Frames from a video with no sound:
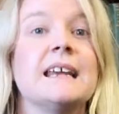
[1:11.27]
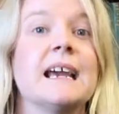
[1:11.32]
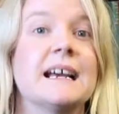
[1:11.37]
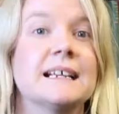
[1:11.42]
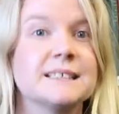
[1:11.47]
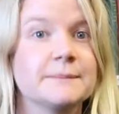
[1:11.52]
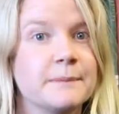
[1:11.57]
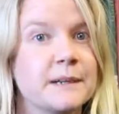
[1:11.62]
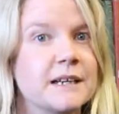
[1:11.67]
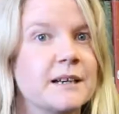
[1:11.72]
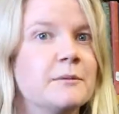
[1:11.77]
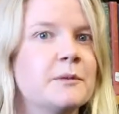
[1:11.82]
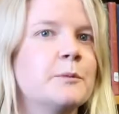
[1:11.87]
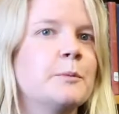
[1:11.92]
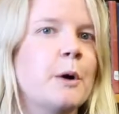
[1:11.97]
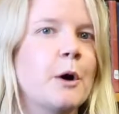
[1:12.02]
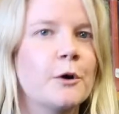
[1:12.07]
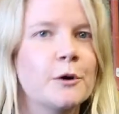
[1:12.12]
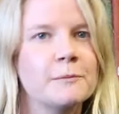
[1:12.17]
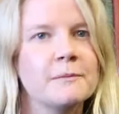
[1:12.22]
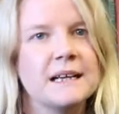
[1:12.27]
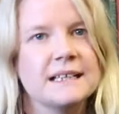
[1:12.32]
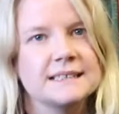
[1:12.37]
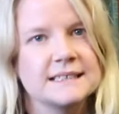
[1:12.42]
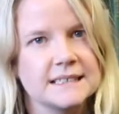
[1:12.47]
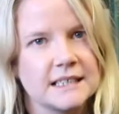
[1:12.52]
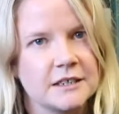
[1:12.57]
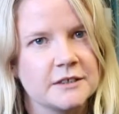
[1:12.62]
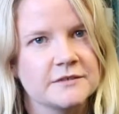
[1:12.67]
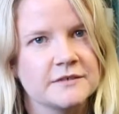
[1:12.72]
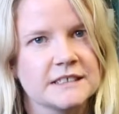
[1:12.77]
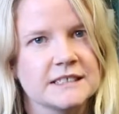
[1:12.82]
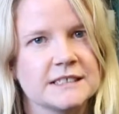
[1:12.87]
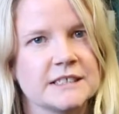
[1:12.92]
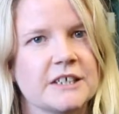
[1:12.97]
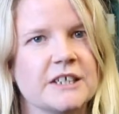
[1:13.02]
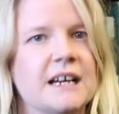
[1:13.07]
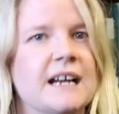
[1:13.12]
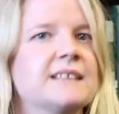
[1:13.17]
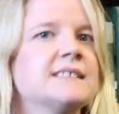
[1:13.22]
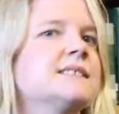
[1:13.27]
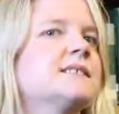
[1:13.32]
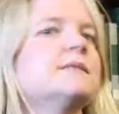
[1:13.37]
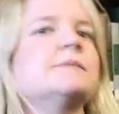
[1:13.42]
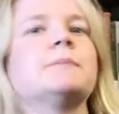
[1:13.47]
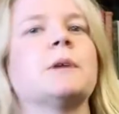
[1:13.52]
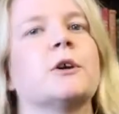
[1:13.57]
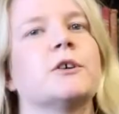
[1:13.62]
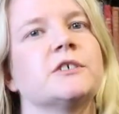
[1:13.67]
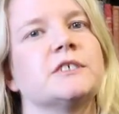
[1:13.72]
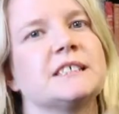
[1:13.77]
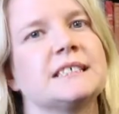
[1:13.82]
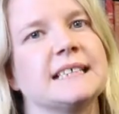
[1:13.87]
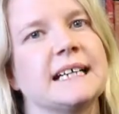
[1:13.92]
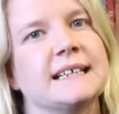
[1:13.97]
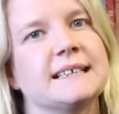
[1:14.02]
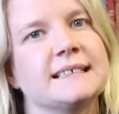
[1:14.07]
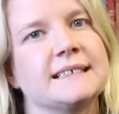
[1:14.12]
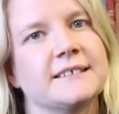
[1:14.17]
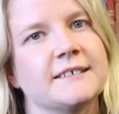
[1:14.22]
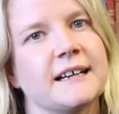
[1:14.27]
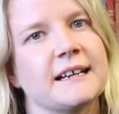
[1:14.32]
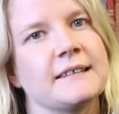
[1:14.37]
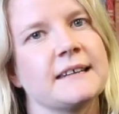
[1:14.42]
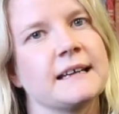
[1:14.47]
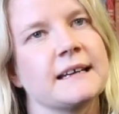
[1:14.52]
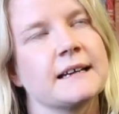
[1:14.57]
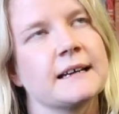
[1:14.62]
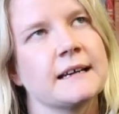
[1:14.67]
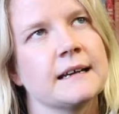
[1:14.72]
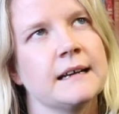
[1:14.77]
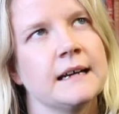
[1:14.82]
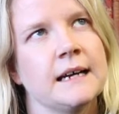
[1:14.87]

Yes, but I'm a poet myself, and so as a poetry editor, I think